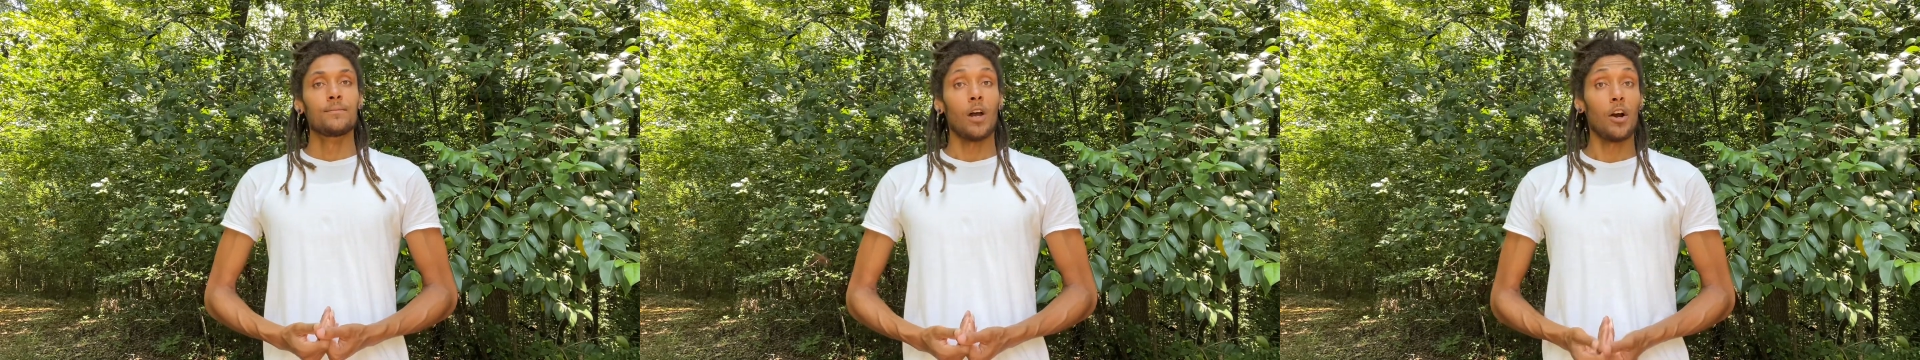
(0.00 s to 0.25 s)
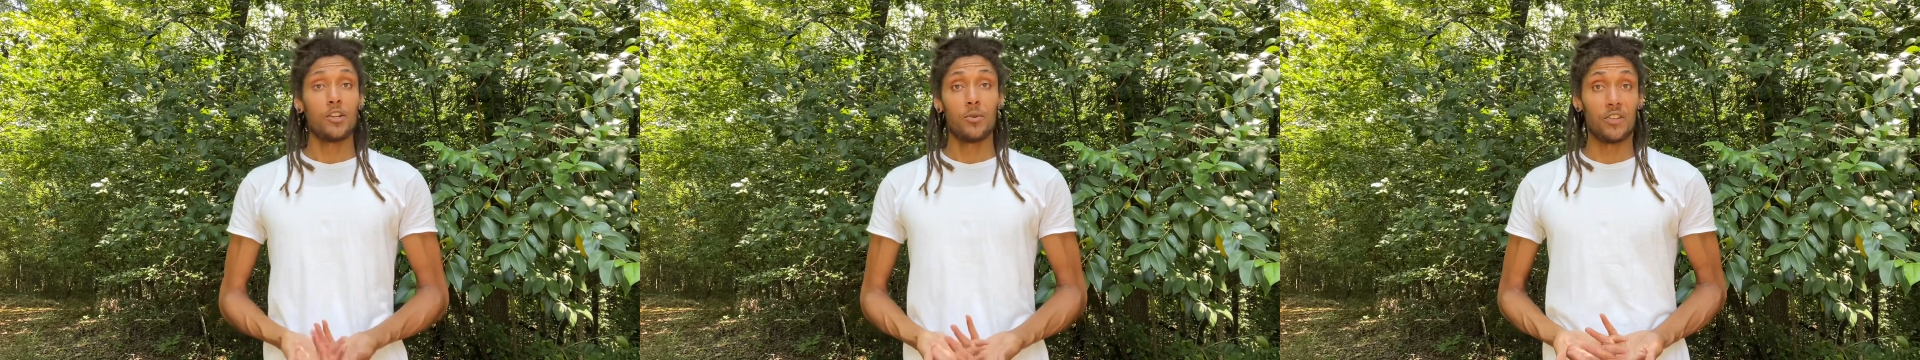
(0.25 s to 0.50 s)

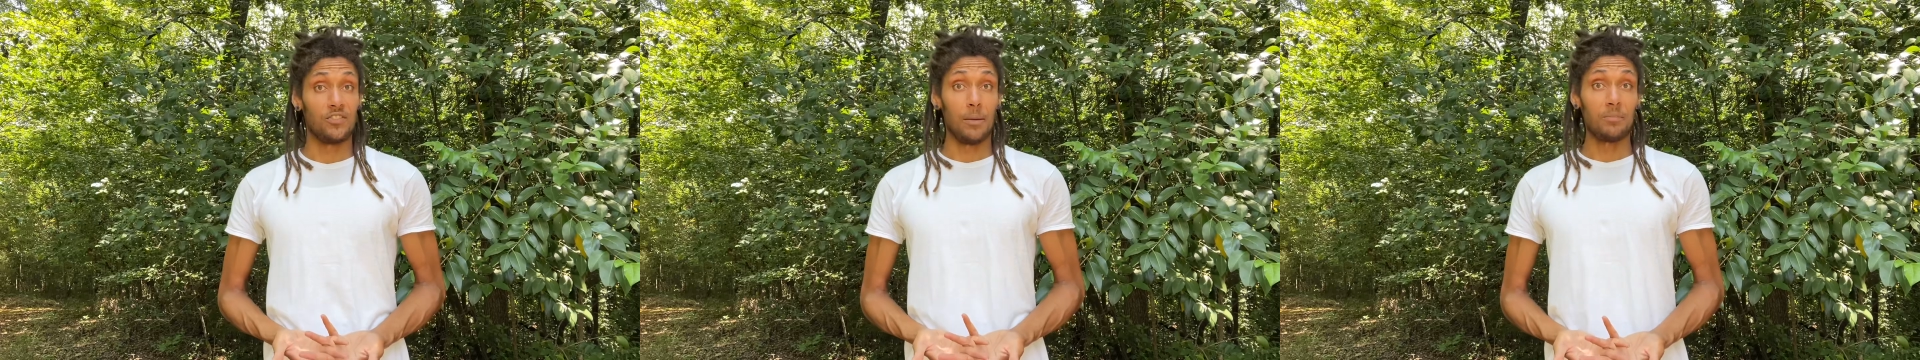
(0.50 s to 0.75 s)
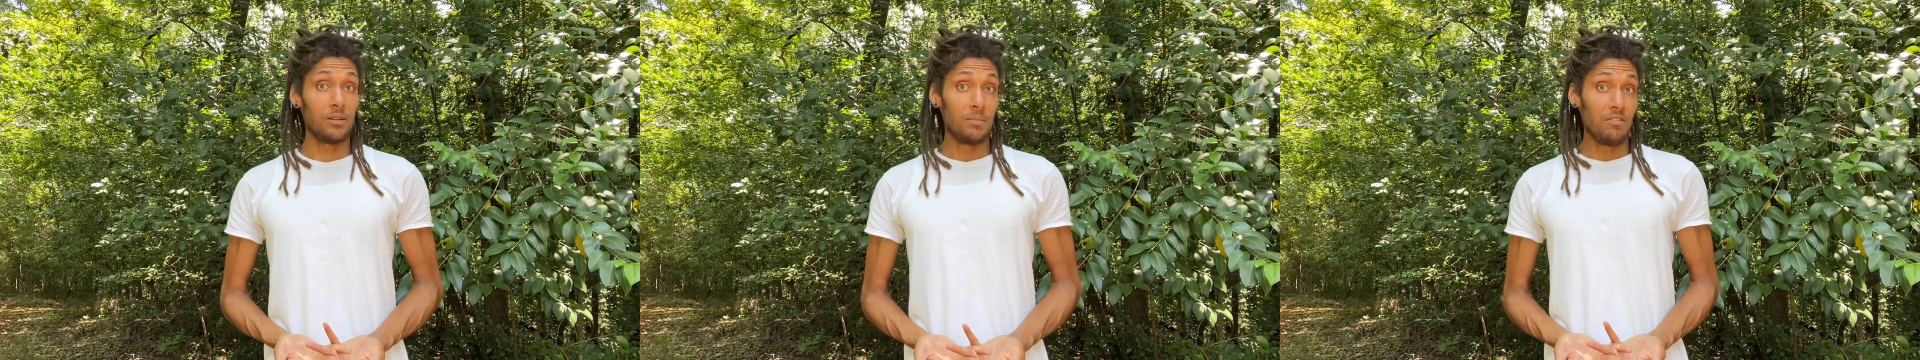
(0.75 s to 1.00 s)
Are you
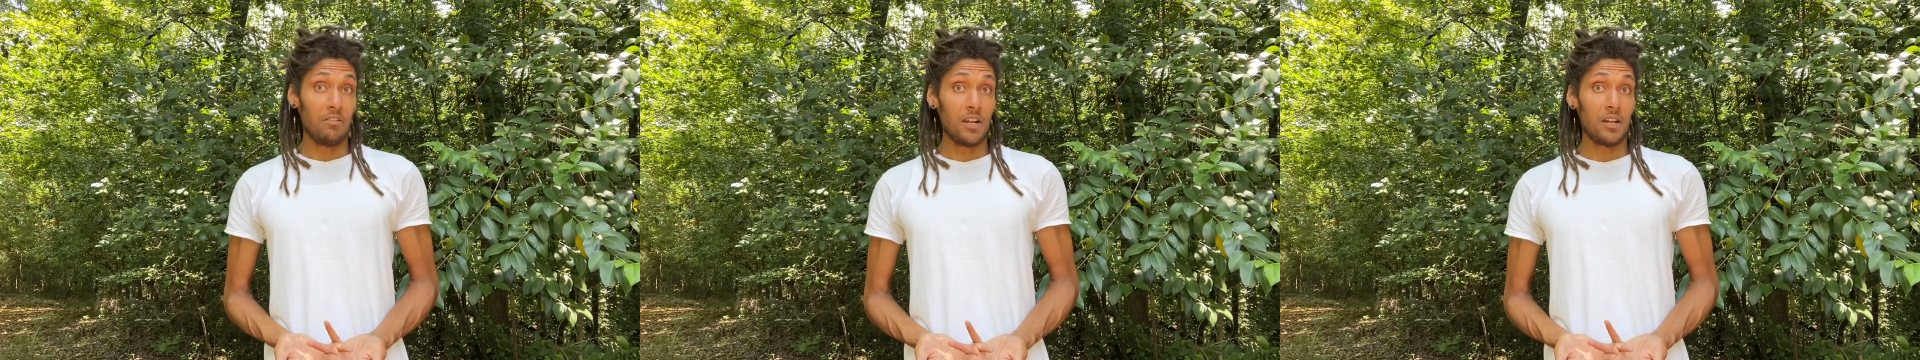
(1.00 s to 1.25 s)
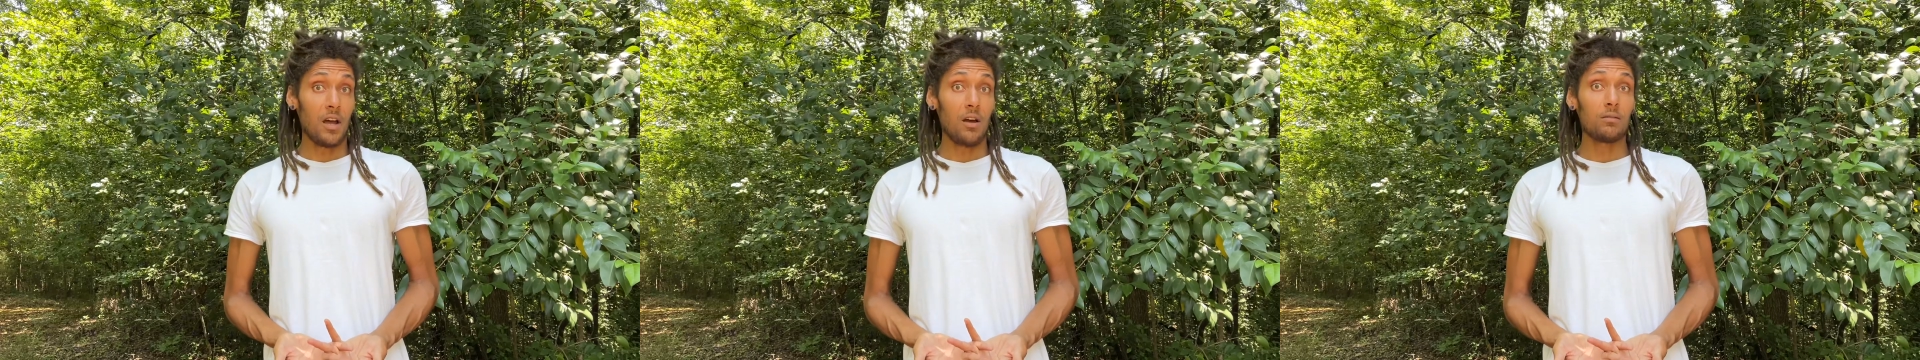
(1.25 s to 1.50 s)
accepting me right
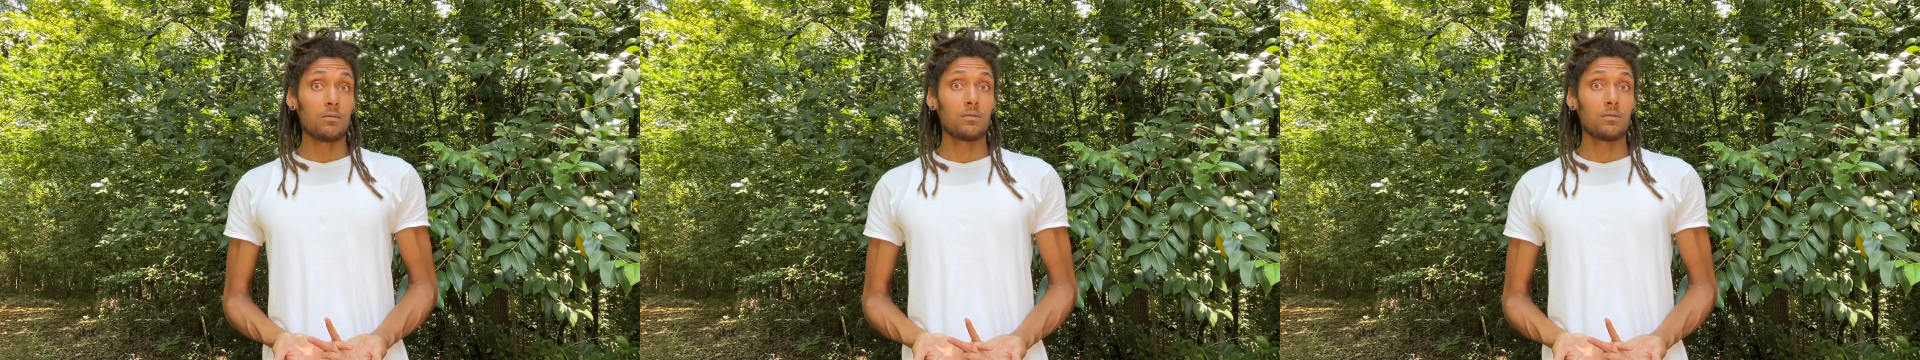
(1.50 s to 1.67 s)
now?